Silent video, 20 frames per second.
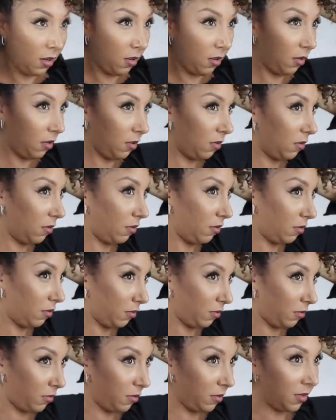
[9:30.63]

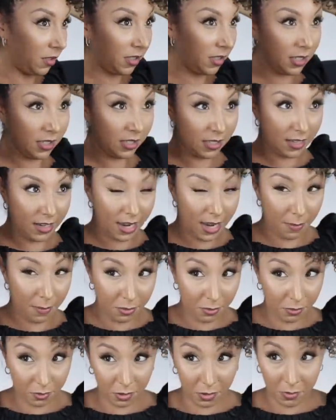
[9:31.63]
Oh,
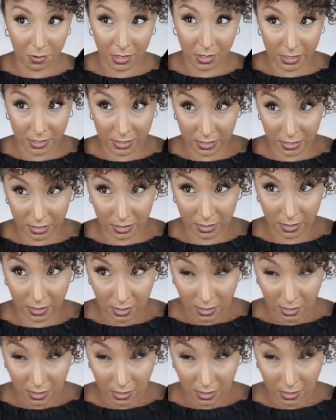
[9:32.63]
snapperoonies.